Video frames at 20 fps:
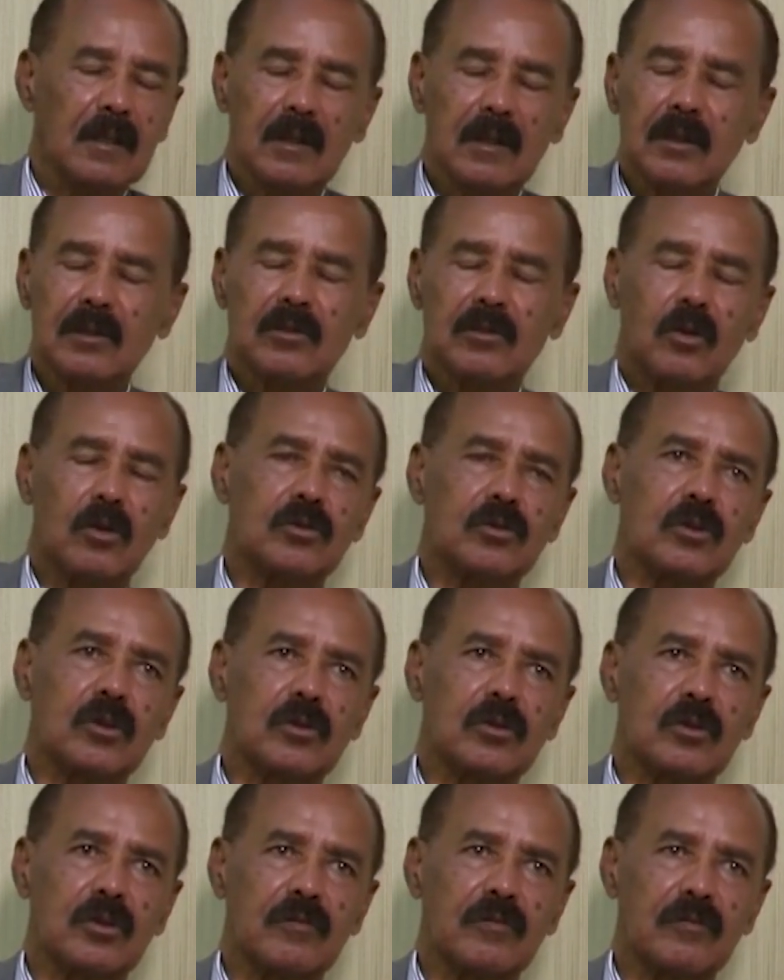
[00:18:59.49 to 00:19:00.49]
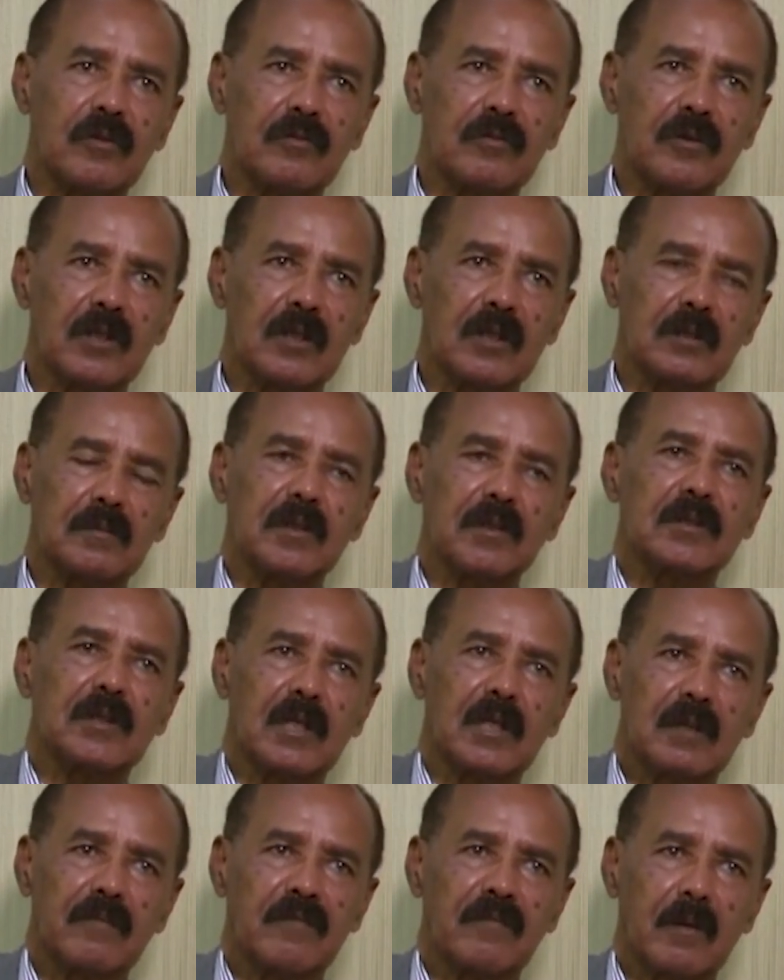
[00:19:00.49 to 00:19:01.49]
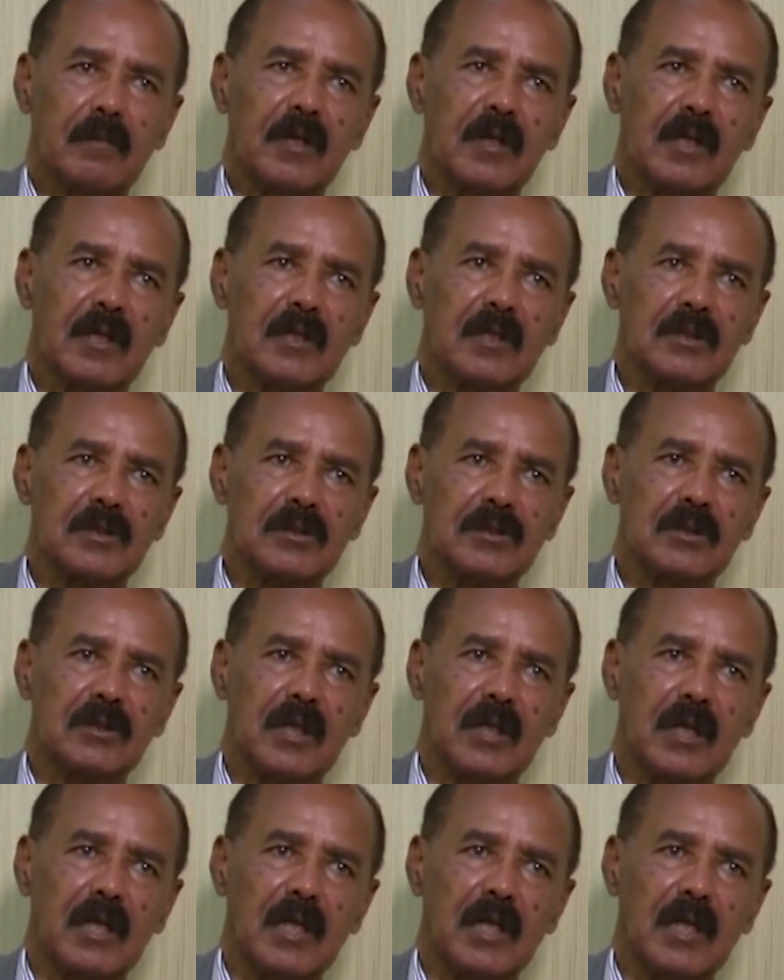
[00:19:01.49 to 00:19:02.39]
It's all sorts of things. These are fabrications and